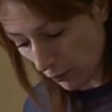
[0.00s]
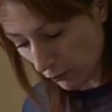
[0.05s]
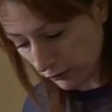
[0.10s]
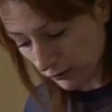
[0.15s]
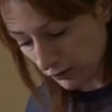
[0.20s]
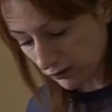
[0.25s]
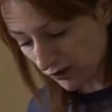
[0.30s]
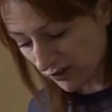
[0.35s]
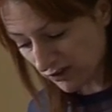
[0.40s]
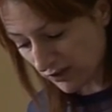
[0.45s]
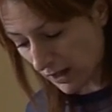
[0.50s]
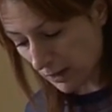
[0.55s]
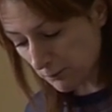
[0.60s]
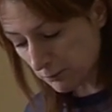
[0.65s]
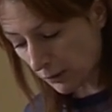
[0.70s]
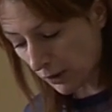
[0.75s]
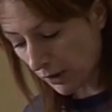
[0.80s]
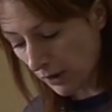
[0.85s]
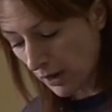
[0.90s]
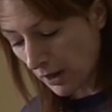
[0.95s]
month of
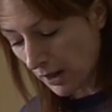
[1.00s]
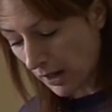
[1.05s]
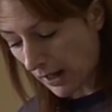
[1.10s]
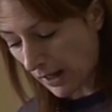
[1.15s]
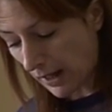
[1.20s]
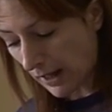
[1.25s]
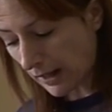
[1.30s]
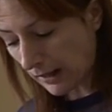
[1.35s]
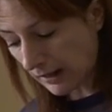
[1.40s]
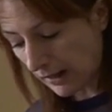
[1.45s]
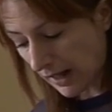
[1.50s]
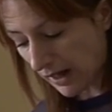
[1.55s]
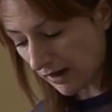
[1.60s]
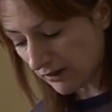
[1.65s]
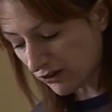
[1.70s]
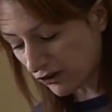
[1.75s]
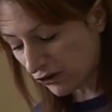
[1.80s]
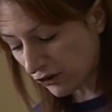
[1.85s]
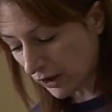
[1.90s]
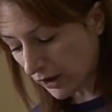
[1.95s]
December
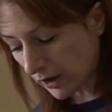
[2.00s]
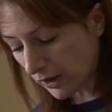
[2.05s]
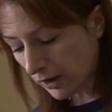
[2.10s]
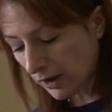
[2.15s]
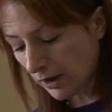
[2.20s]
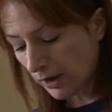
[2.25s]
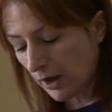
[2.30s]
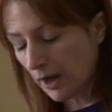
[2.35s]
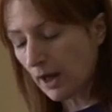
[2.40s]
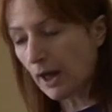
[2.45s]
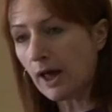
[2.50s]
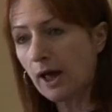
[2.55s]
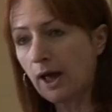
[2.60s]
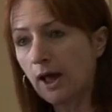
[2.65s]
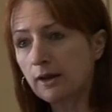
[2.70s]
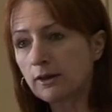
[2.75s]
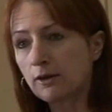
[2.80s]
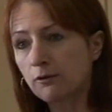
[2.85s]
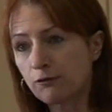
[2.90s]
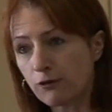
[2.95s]
last year,
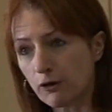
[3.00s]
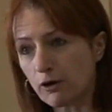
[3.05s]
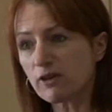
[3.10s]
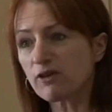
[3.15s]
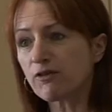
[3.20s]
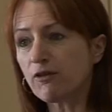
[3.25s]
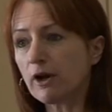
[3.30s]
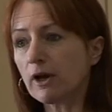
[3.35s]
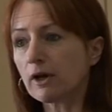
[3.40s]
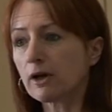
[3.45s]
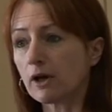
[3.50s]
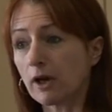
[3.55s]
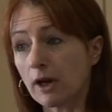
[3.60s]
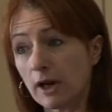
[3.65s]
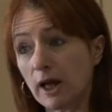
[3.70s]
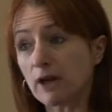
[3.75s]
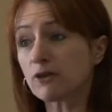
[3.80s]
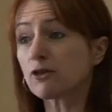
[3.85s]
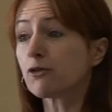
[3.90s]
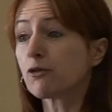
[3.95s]
the first fellow got
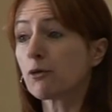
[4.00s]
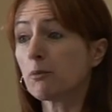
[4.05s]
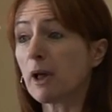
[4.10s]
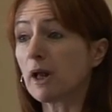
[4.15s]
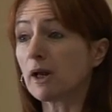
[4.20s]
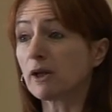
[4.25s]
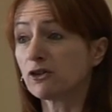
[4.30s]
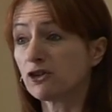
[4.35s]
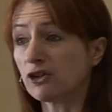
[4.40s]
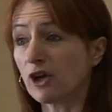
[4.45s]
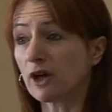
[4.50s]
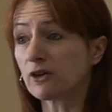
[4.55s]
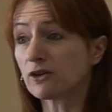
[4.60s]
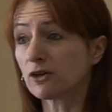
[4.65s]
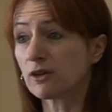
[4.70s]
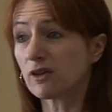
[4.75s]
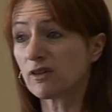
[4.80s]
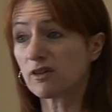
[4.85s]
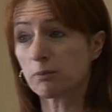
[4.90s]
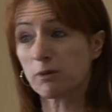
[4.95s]
a letter from Alan
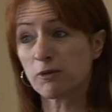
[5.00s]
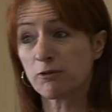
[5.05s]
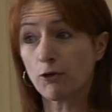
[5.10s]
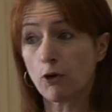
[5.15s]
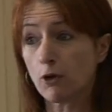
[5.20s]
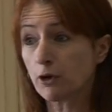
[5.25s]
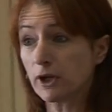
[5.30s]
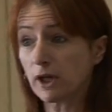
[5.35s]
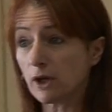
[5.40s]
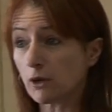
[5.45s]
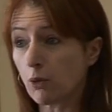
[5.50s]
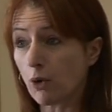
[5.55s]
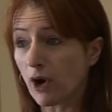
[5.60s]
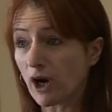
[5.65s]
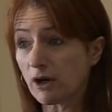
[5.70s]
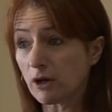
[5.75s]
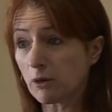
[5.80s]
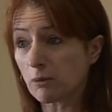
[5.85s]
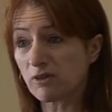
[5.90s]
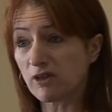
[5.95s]
Shatter, this before the
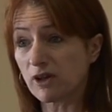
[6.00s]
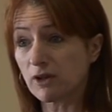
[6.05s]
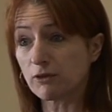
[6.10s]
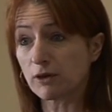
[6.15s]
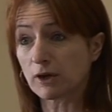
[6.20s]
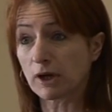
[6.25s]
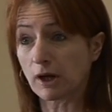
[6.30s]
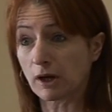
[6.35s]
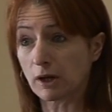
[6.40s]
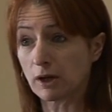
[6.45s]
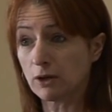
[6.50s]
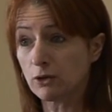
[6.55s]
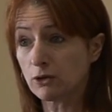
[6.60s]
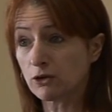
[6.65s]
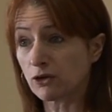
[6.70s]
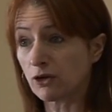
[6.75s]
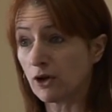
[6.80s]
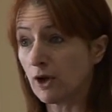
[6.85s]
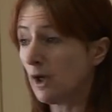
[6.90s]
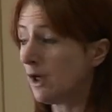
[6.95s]
inquiry was even
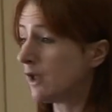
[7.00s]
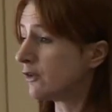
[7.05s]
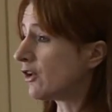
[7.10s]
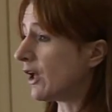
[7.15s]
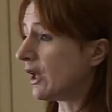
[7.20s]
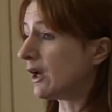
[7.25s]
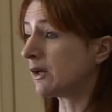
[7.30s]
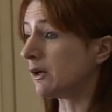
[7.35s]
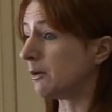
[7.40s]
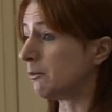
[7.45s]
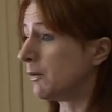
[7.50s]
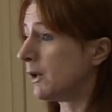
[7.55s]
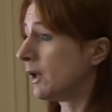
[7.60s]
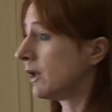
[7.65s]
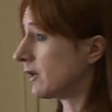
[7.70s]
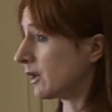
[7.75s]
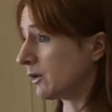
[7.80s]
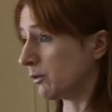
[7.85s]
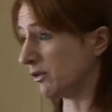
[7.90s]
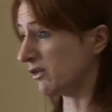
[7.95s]
concluded, telling them
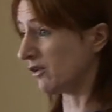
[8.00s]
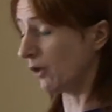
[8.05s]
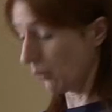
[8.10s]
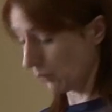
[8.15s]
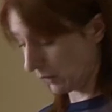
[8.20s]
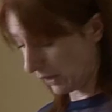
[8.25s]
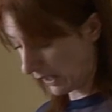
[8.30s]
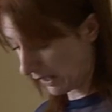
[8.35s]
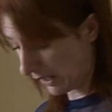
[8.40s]
that there was no